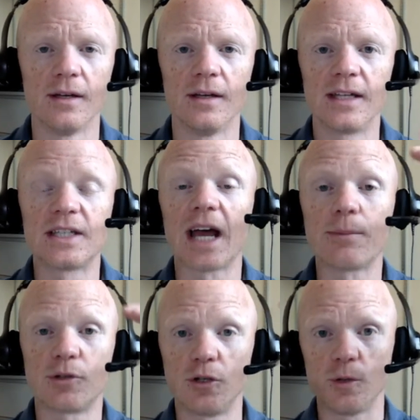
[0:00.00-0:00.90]
In type
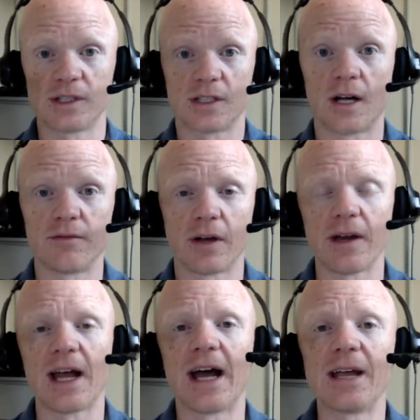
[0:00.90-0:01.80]
two, it's gone very
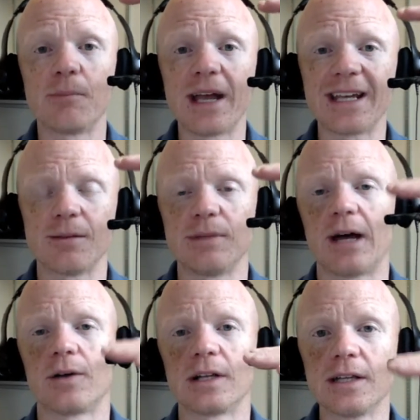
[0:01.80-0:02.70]
high. It might come
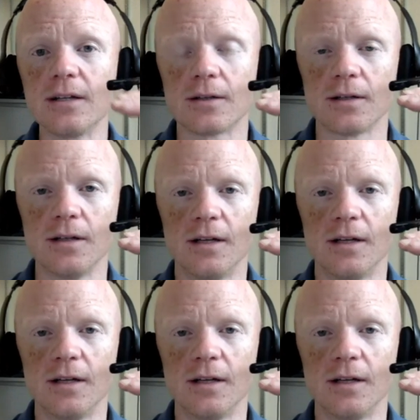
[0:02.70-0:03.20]
down a little,